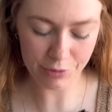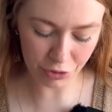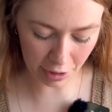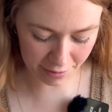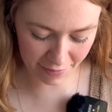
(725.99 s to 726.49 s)

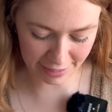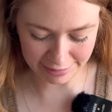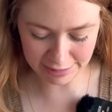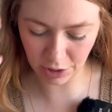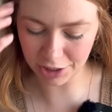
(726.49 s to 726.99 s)

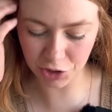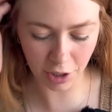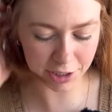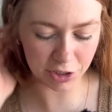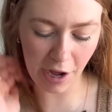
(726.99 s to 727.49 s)
vest /
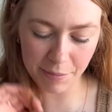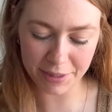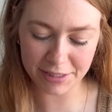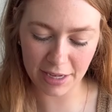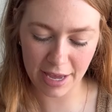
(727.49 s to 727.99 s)
Strata top.
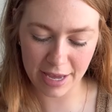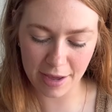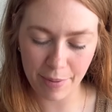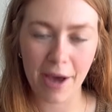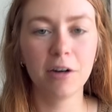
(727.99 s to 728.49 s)
It's
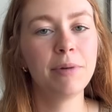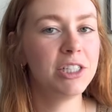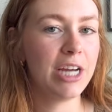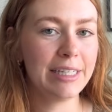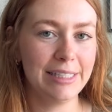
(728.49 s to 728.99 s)
a pattern by
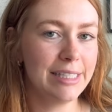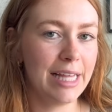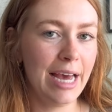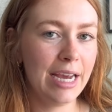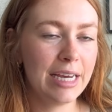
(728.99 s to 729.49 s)
Jaxa
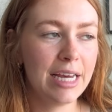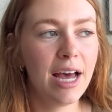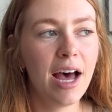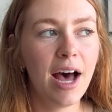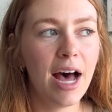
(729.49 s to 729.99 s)
Slack.
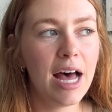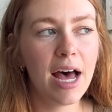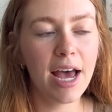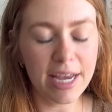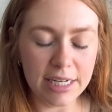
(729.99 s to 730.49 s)

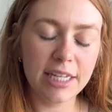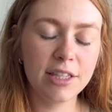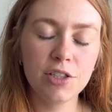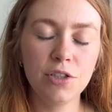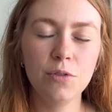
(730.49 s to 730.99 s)
I knit
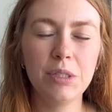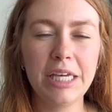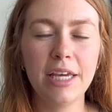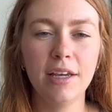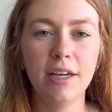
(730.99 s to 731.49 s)
this
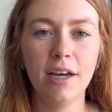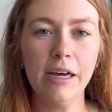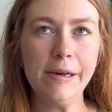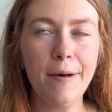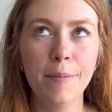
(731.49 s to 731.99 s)
using
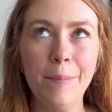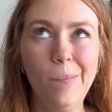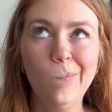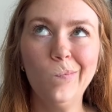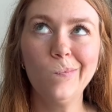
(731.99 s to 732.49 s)

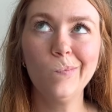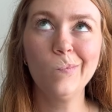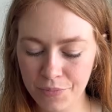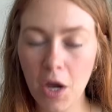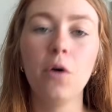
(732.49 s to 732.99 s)

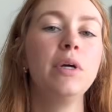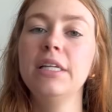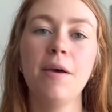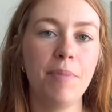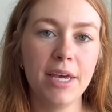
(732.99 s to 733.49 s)

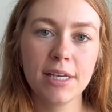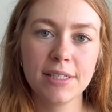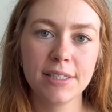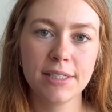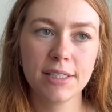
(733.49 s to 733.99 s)
Knit
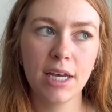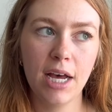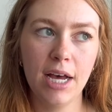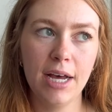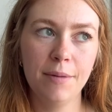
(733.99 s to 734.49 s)
Picks
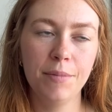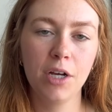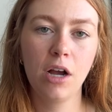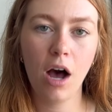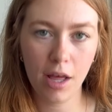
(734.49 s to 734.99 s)

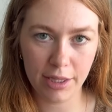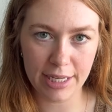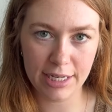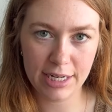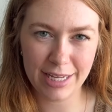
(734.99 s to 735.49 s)

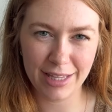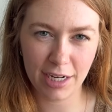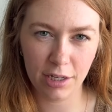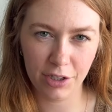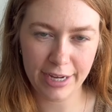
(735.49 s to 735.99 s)
Kotlin in the
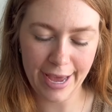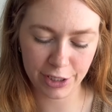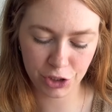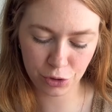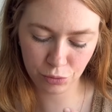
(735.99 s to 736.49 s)
color
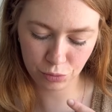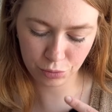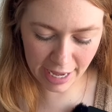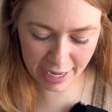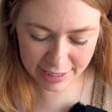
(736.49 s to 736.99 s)
Cashew.
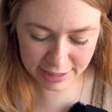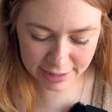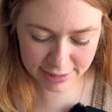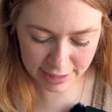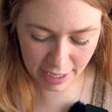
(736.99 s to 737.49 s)
I knit the
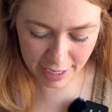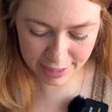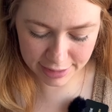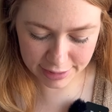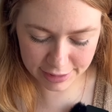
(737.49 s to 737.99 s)

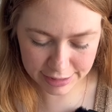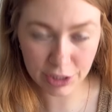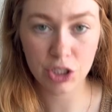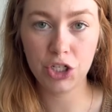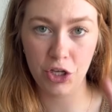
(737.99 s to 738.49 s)
size
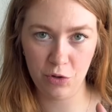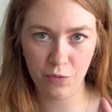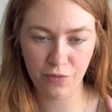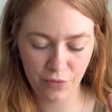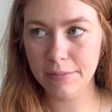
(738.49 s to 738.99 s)
2.
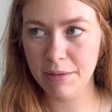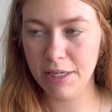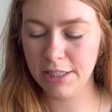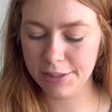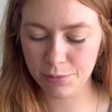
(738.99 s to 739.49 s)
I
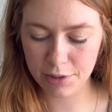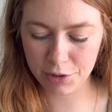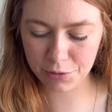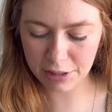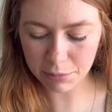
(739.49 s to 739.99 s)
made this,
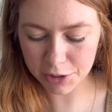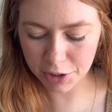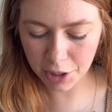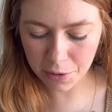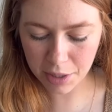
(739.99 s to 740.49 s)
2 summers
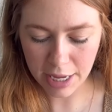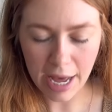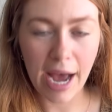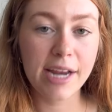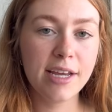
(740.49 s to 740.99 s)
ago?
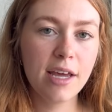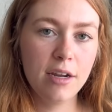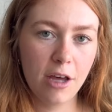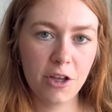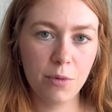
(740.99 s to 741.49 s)
I knit
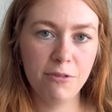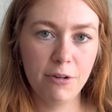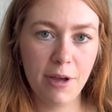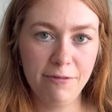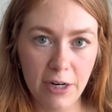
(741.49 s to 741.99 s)
another one for
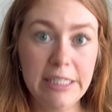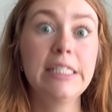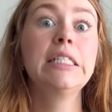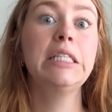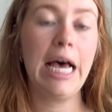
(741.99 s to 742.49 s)
my friend
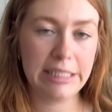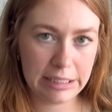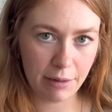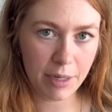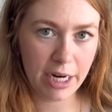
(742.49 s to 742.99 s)
last
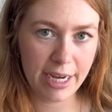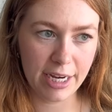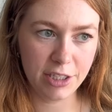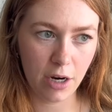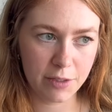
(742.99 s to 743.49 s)
summer, and
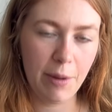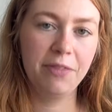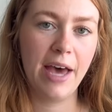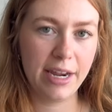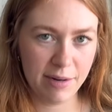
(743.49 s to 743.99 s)
I talked about
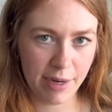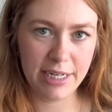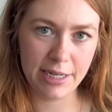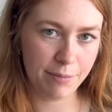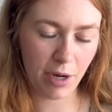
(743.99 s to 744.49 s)
that in my
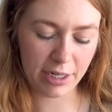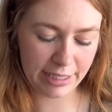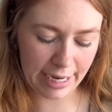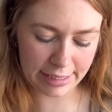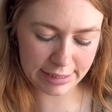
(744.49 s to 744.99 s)
knitting
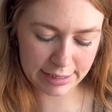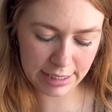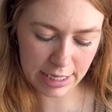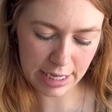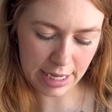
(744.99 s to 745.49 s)
podcast.
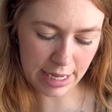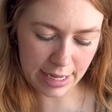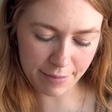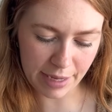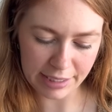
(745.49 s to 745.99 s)

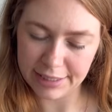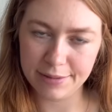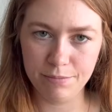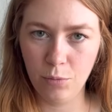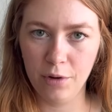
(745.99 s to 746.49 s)
I knit
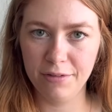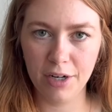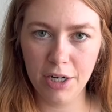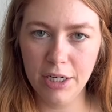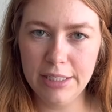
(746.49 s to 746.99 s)
one for
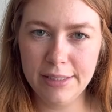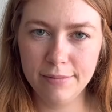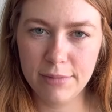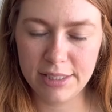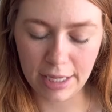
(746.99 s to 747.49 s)
her in
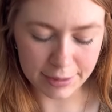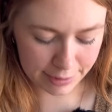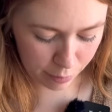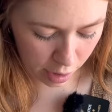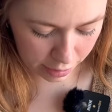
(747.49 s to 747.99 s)
a size
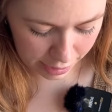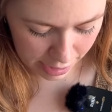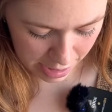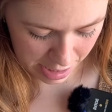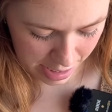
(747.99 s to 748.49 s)

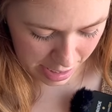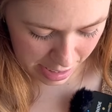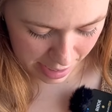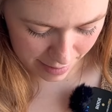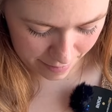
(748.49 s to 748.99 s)
smaller.
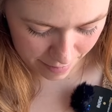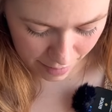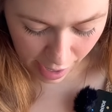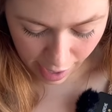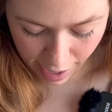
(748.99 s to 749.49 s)

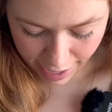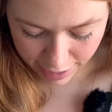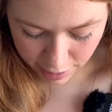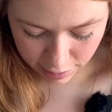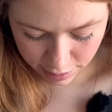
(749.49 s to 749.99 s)

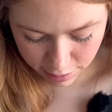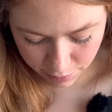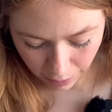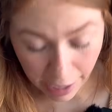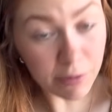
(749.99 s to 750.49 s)
I
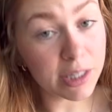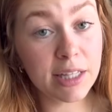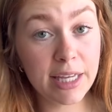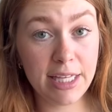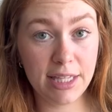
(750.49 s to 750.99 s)
really
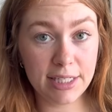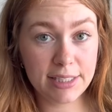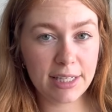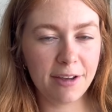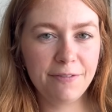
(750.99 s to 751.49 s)
like
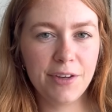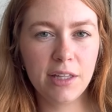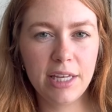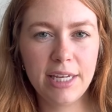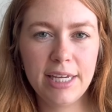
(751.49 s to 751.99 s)
this. I feel
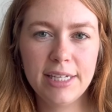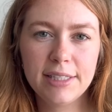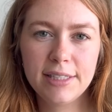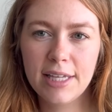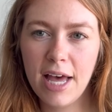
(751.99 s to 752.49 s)
like
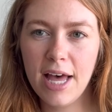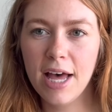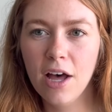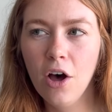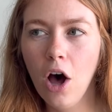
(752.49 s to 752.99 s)
it's
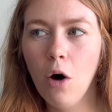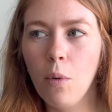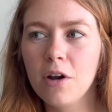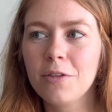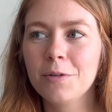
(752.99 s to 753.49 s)

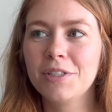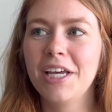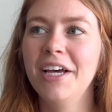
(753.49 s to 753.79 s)
one of those,